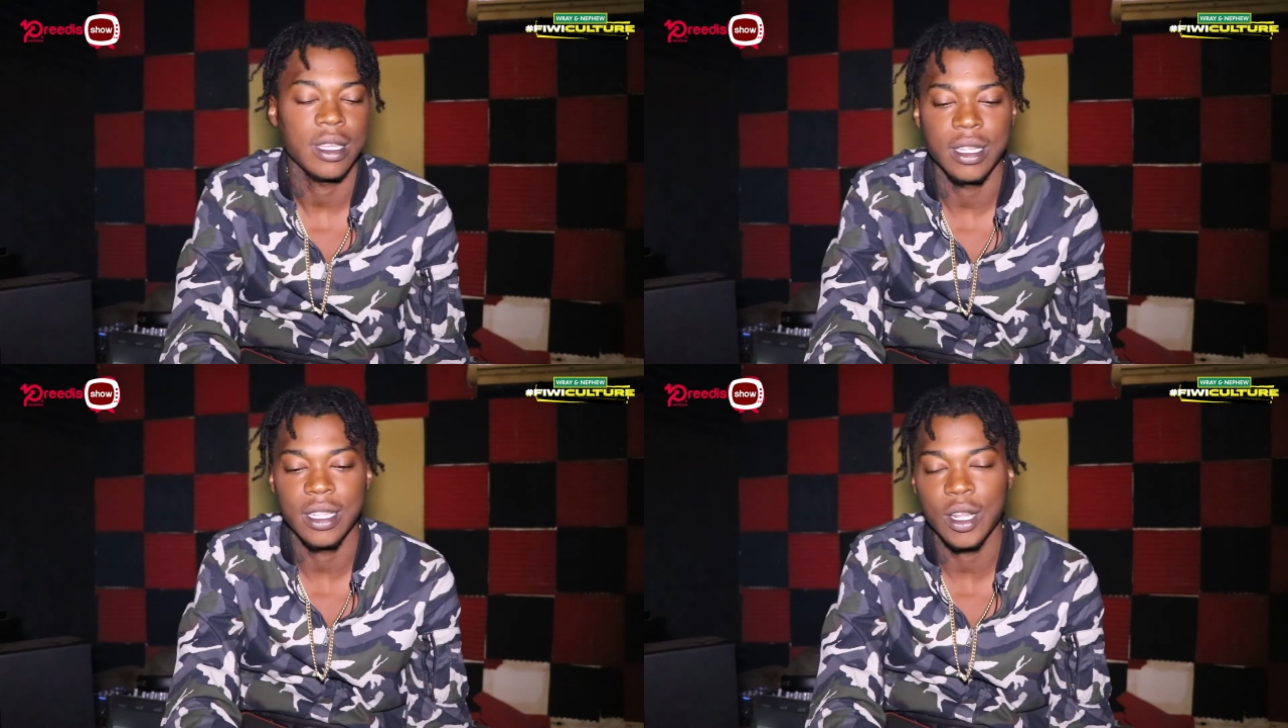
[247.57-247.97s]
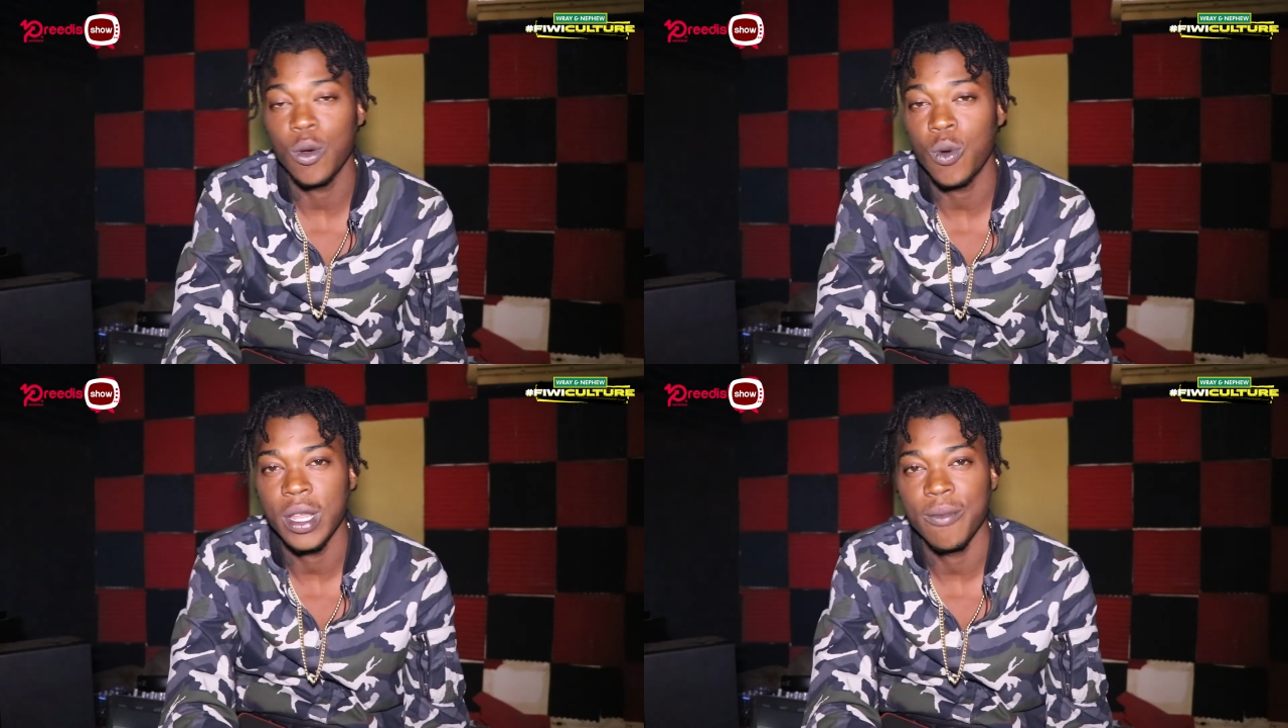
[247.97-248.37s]
it had the
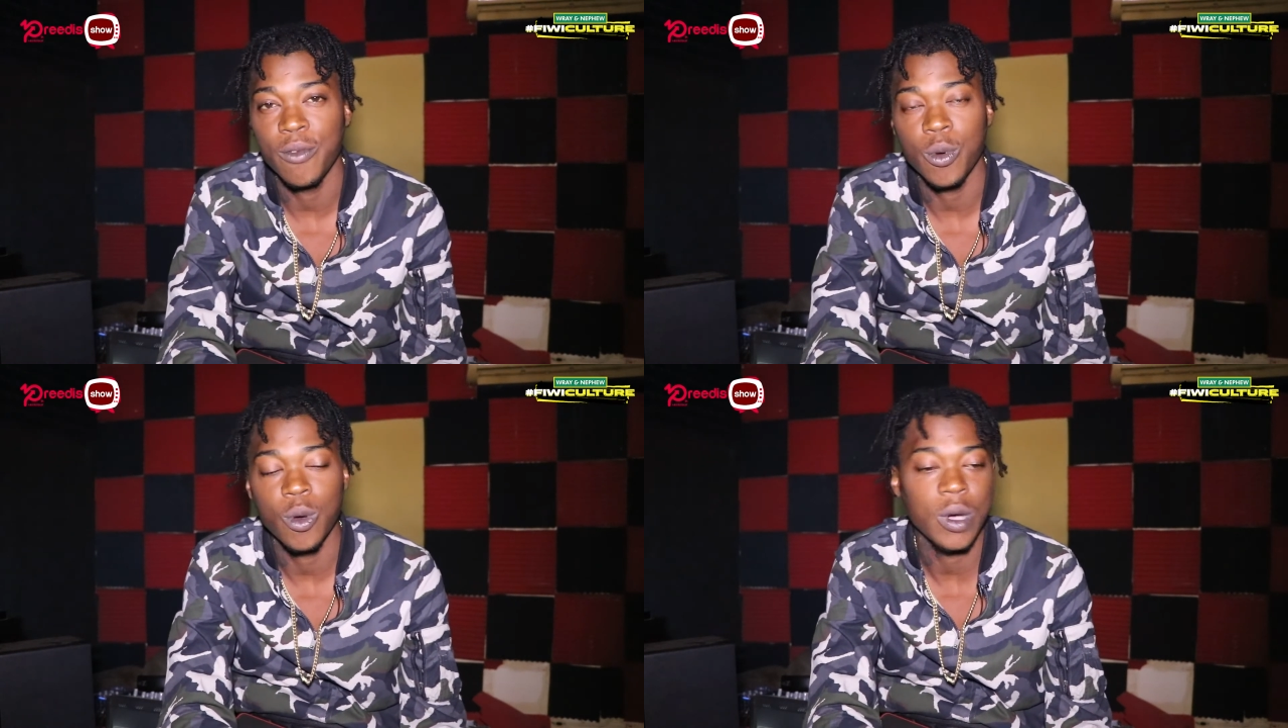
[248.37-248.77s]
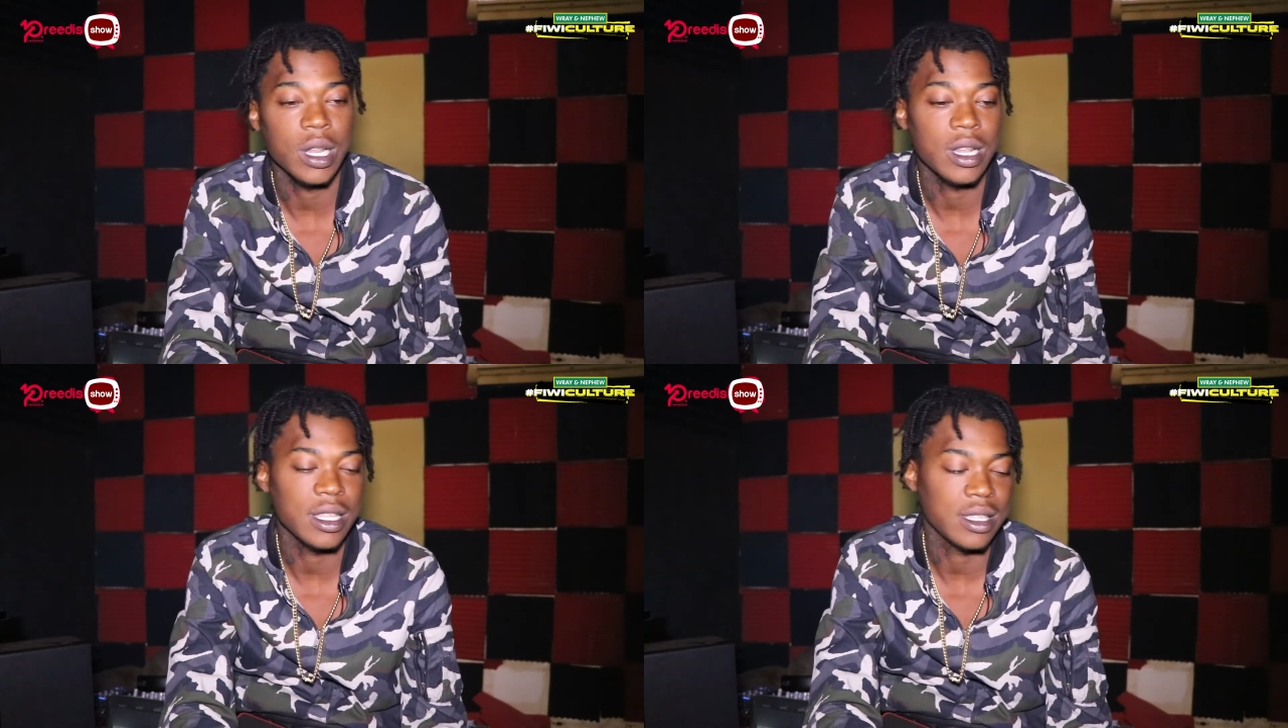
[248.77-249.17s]
whole heap of
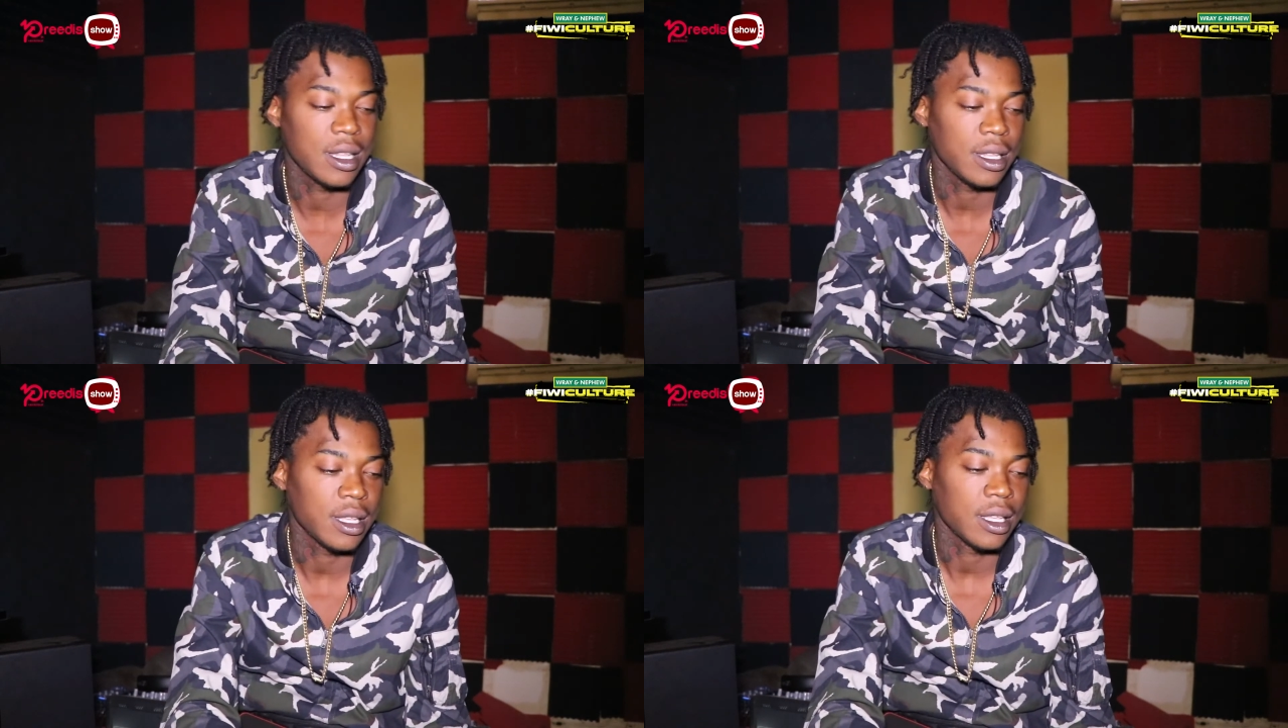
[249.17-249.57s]
wonders. And